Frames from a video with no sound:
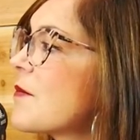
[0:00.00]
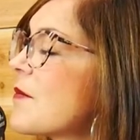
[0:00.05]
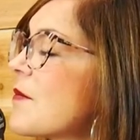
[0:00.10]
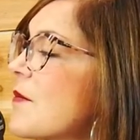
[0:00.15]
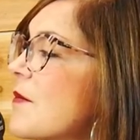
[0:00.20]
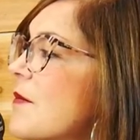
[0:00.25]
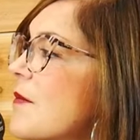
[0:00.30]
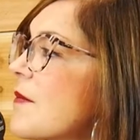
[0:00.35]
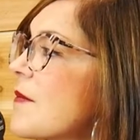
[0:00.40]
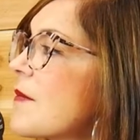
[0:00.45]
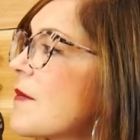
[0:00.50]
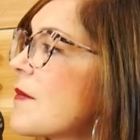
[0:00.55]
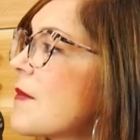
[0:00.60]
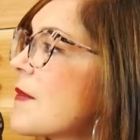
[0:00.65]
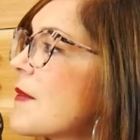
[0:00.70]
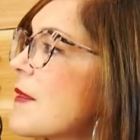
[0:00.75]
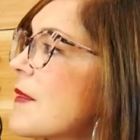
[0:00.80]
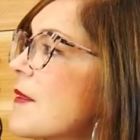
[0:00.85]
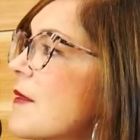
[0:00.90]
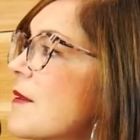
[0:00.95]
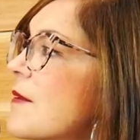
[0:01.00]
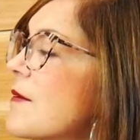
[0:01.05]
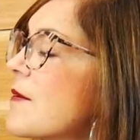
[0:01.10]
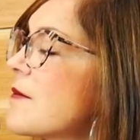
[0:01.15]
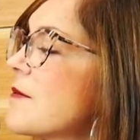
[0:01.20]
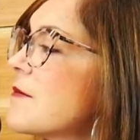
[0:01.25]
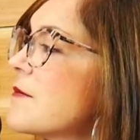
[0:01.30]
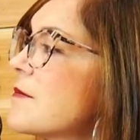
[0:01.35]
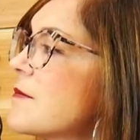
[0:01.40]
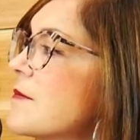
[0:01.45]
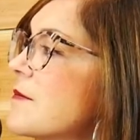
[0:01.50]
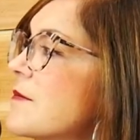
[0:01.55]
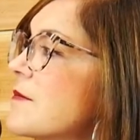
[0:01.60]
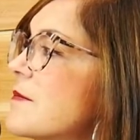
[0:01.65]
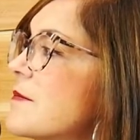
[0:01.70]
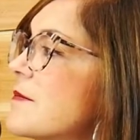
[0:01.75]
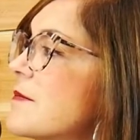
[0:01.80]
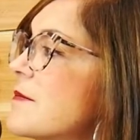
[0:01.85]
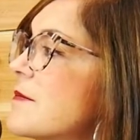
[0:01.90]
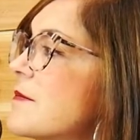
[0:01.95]

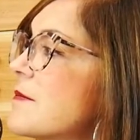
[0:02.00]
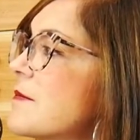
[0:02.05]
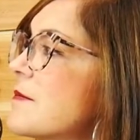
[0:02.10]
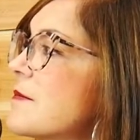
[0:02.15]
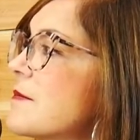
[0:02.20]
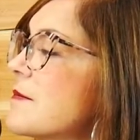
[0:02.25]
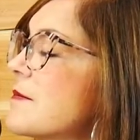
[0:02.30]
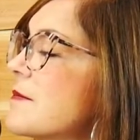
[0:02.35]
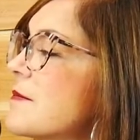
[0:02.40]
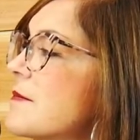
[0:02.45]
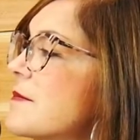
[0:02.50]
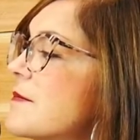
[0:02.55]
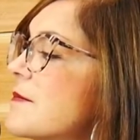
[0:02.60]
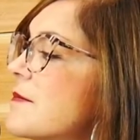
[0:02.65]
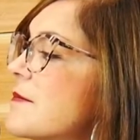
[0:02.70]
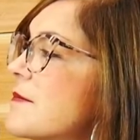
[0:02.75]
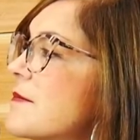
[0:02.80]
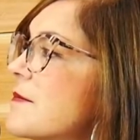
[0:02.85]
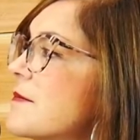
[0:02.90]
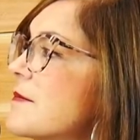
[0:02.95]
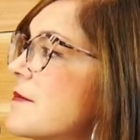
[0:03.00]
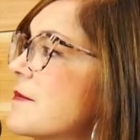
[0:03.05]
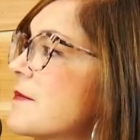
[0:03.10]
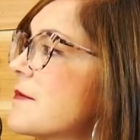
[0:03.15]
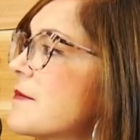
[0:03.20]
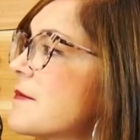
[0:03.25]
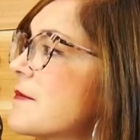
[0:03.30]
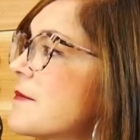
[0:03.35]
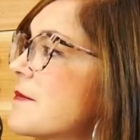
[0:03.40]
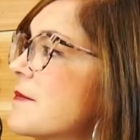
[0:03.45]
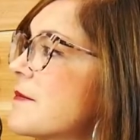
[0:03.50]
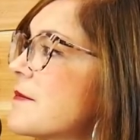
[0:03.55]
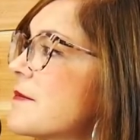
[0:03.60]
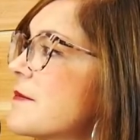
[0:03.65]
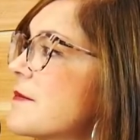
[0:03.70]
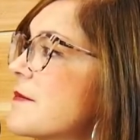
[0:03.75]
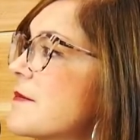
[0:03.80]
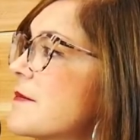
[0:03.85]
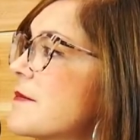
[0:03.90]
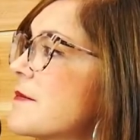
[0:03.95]

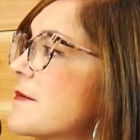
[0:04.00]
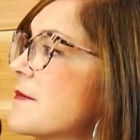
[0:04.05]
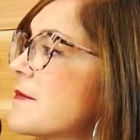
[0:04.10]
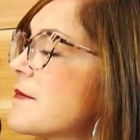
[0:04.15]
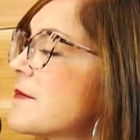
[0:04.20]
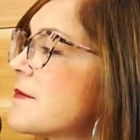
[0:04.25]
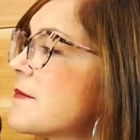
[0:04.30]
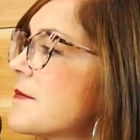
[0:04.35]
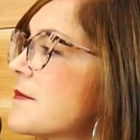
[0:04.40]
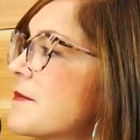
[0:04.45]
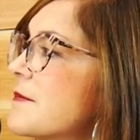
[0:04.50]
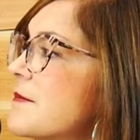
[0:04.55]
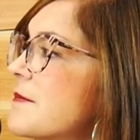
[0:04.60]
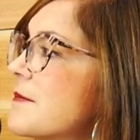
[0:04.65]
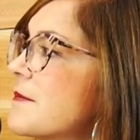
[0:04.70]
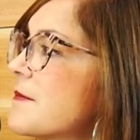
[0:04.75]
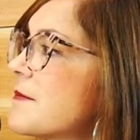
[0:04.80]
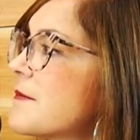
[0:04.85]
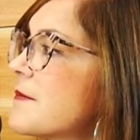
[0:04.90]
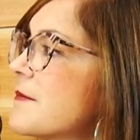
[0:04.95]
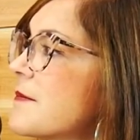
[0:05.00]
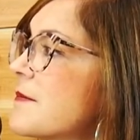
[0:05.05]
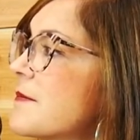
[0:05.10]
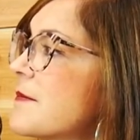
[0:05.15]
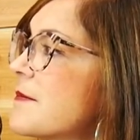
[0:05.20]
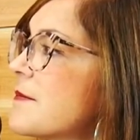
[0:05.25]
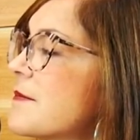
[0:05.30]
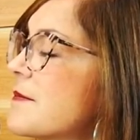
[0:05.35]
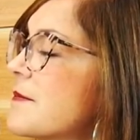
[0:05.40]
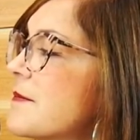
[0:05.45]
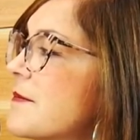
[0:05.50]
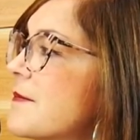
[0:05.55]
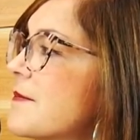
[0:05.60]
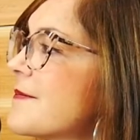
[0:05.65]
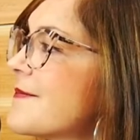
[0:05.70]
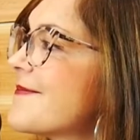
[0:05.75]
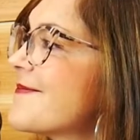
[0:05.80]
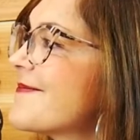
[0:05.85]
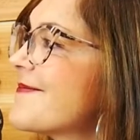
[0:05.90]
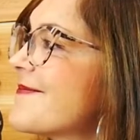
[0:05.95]

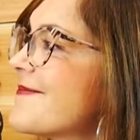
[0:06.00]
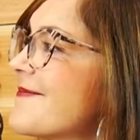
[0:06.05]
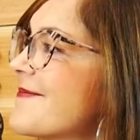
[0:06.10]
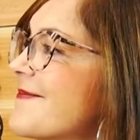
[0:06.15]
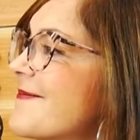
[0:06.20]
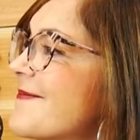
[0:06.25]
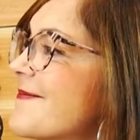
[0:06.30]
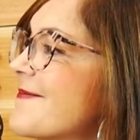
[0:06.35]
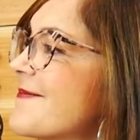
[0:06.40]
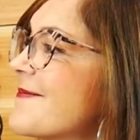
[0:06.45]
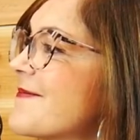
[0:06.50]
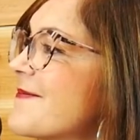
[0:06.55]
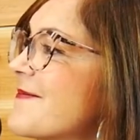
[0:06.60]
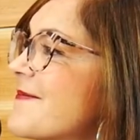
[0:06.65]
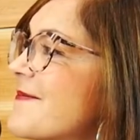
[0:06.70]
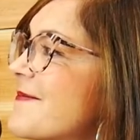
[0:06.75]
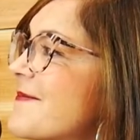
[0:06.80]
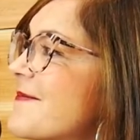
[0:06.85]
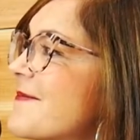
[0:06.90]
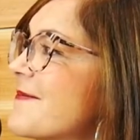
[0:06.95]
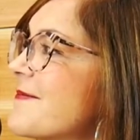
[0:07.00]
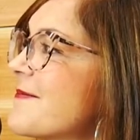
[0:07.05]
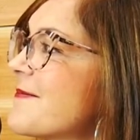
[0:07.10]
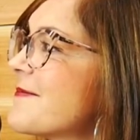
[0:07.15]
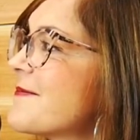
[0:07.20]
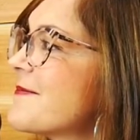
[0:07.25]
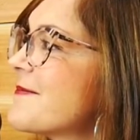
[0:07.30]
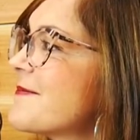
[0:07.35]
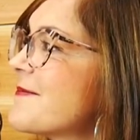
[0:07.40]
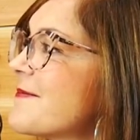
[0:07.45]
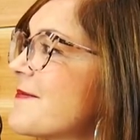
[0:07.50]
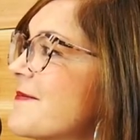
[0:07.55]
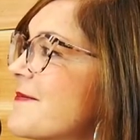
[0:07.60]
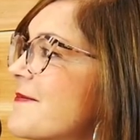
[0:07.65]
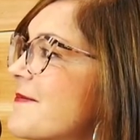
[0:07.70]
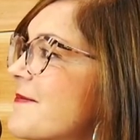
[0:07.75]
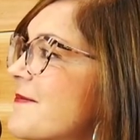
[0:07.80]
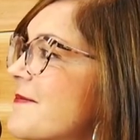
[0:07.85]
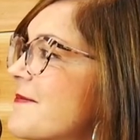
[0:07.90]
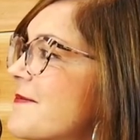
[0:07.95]
This person isn't speaking.